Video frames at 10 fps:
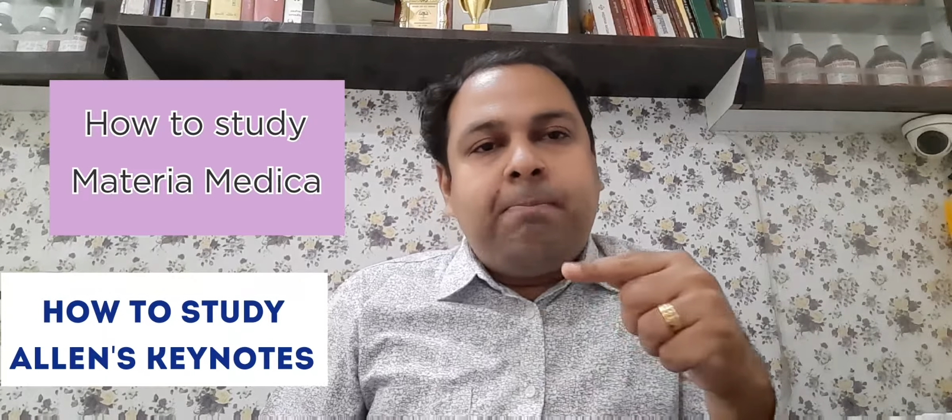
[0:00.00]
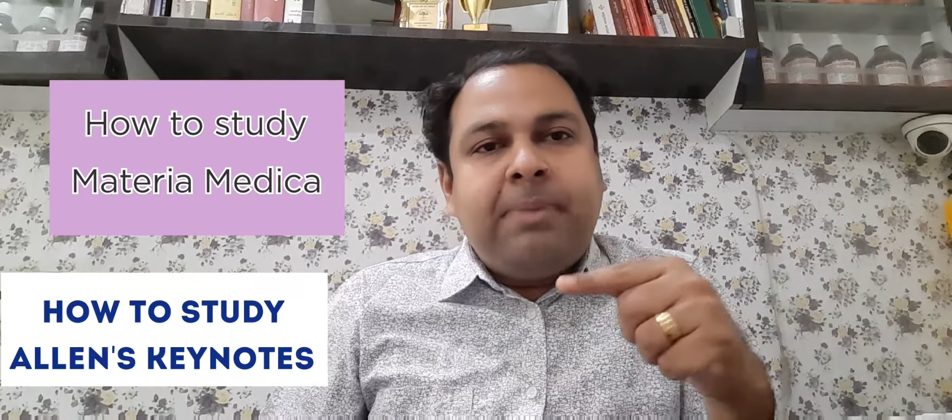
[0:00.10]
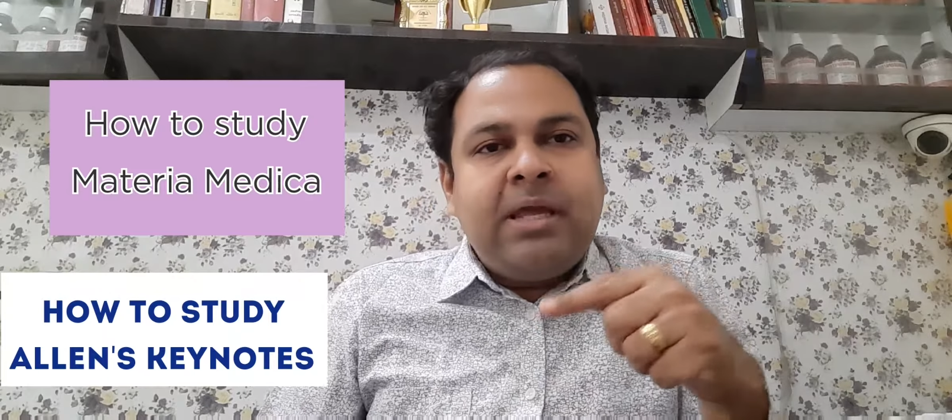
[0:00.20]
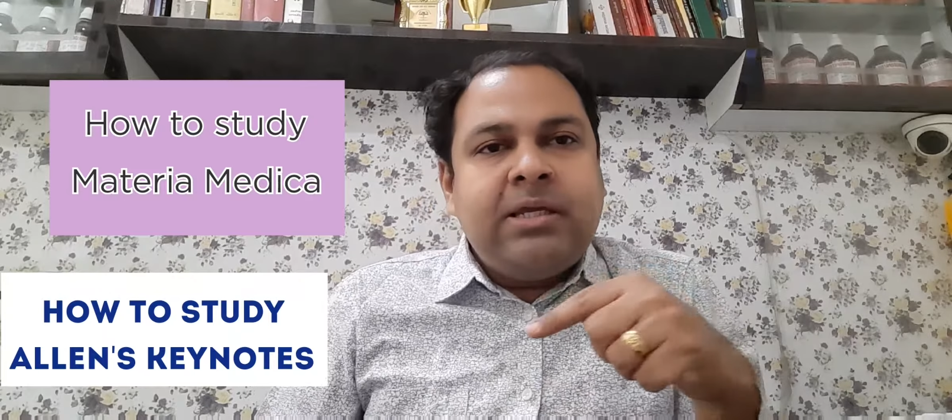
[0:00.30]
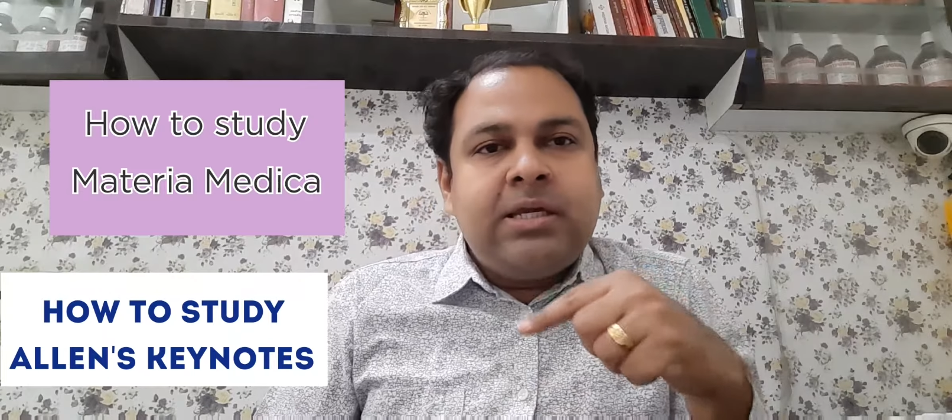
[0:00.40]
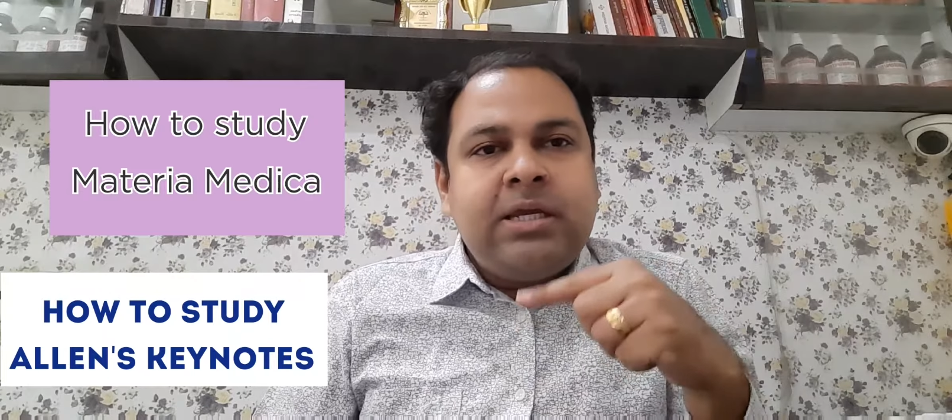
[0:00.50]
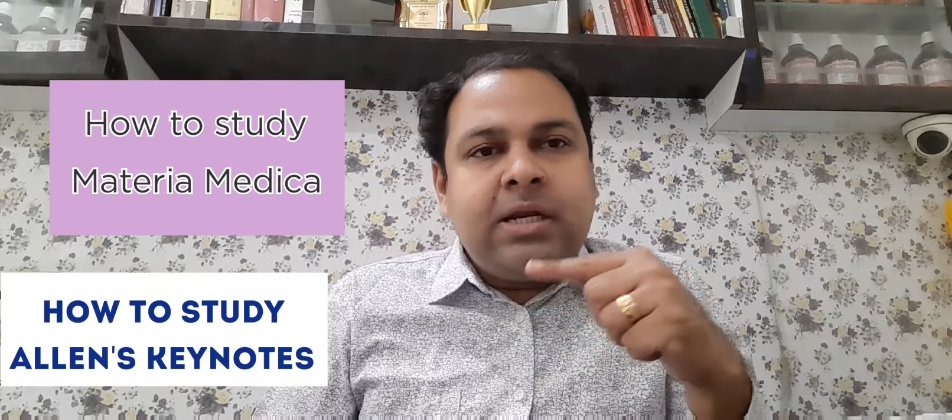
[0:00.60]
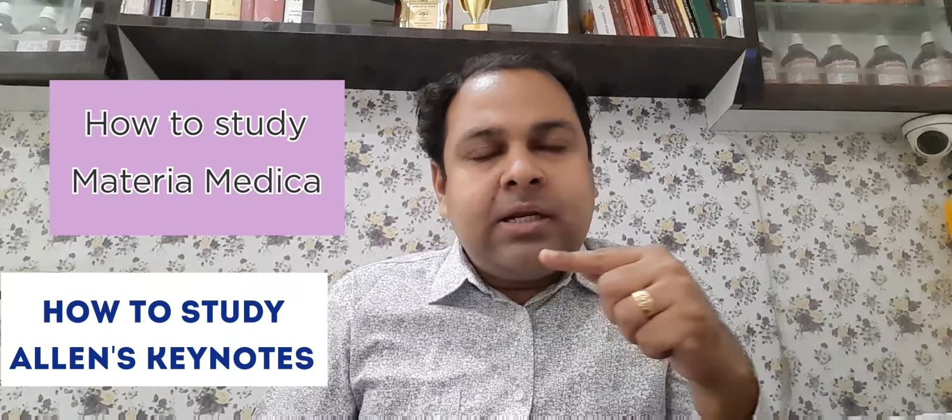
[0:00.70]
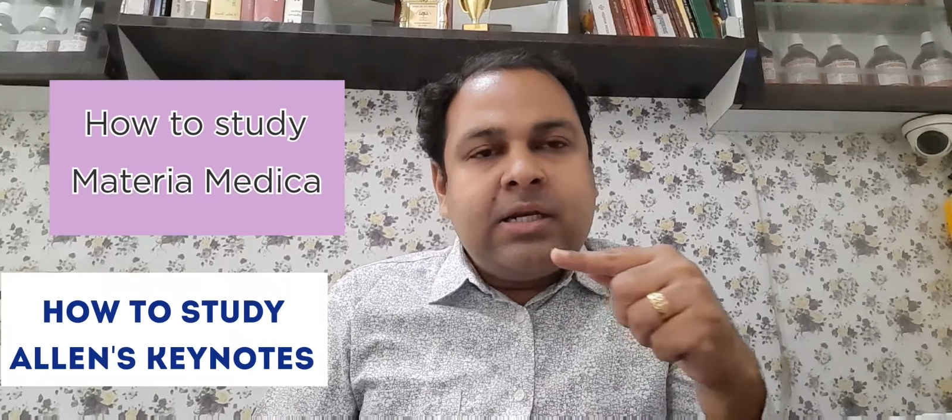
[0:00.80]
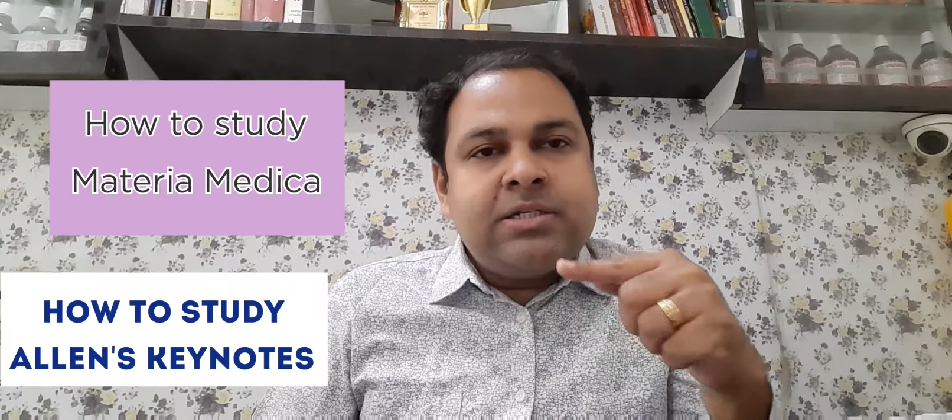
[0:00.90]
Pay keen
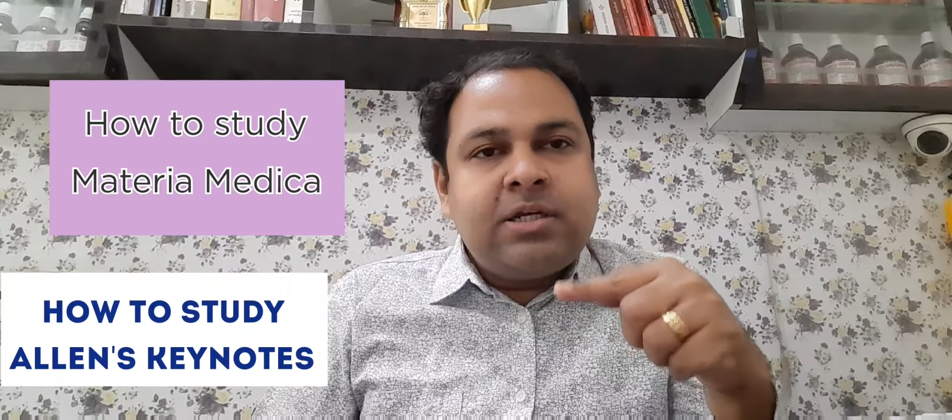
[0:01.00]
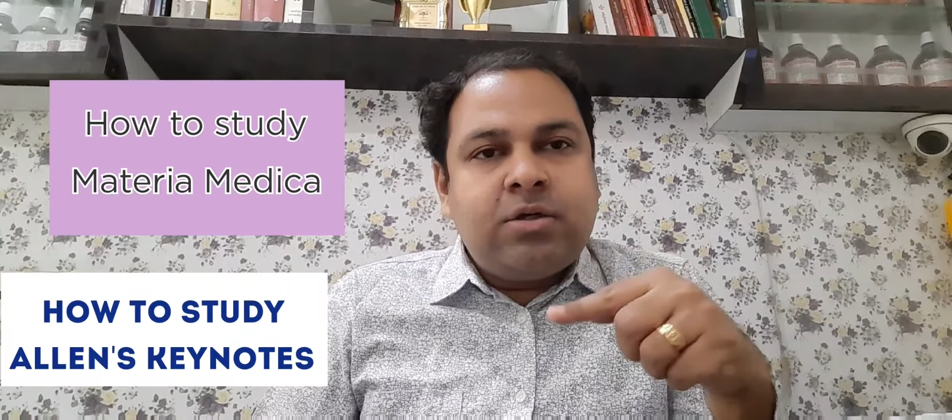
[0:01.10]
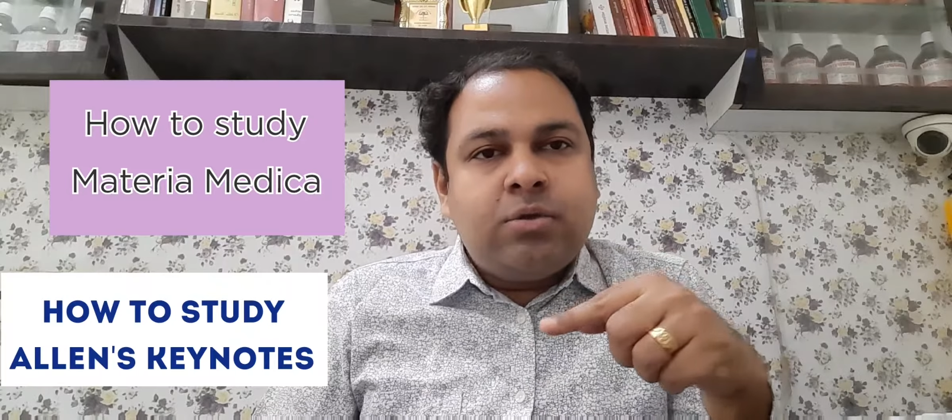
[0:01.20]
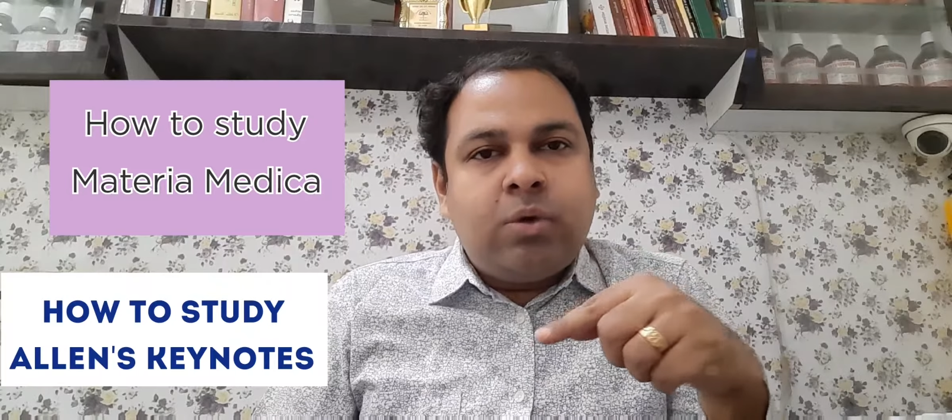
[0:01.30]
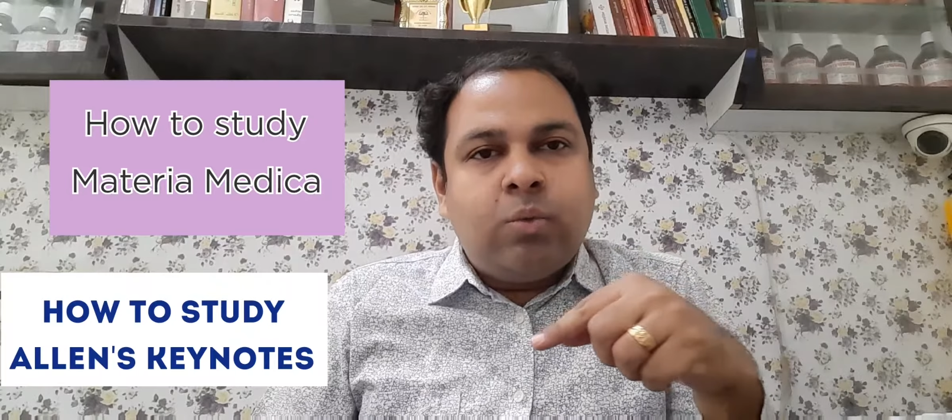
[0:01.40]
attention to the